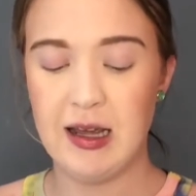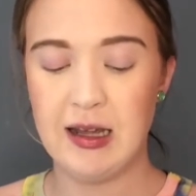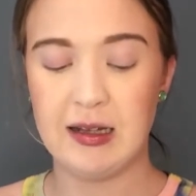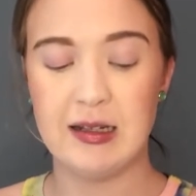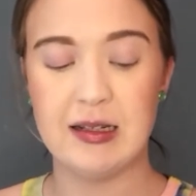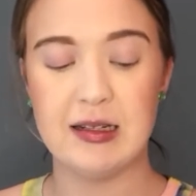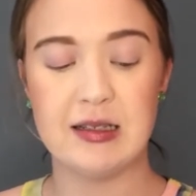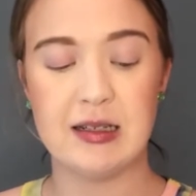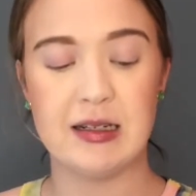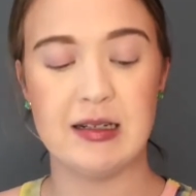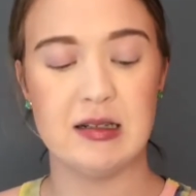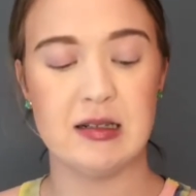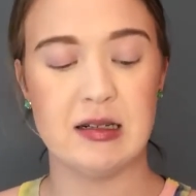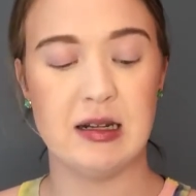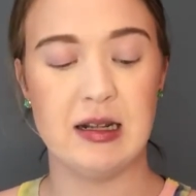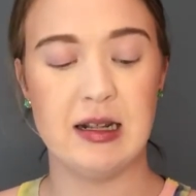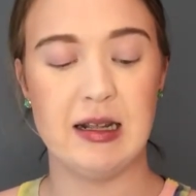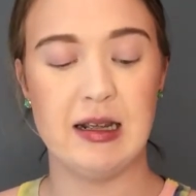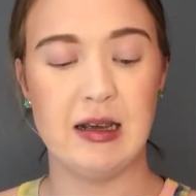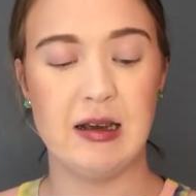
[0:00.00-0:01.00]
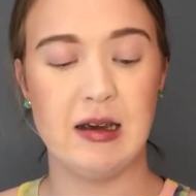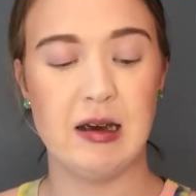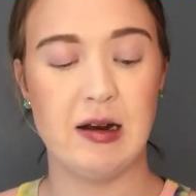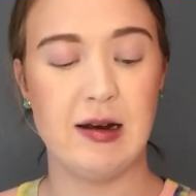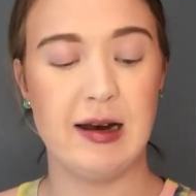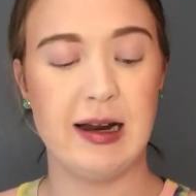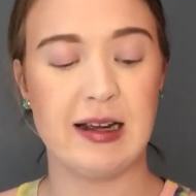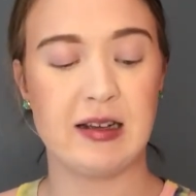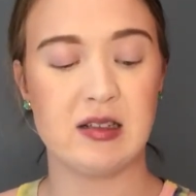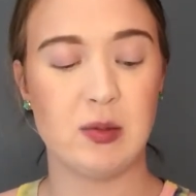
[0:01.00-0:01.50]
This is the
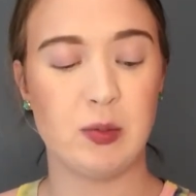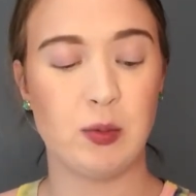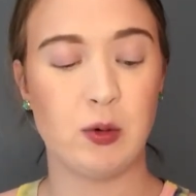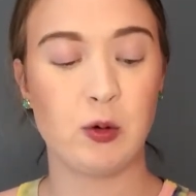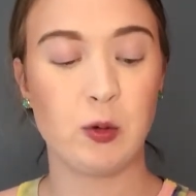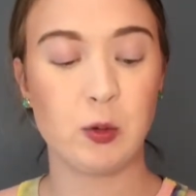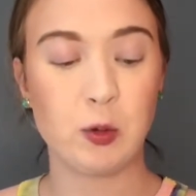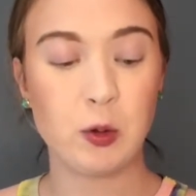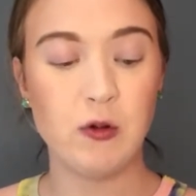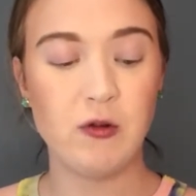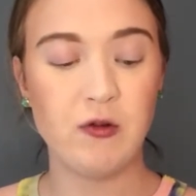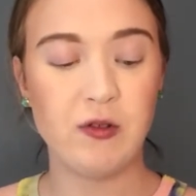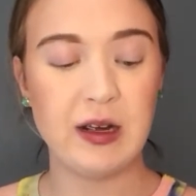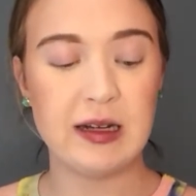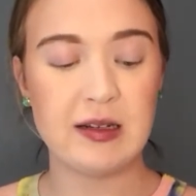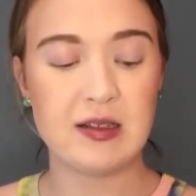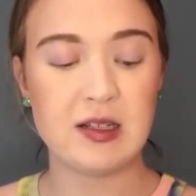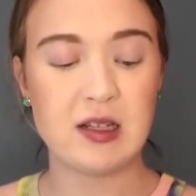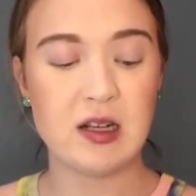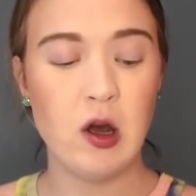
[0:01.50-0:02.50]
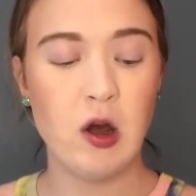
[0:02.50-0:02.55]
NYX Proof It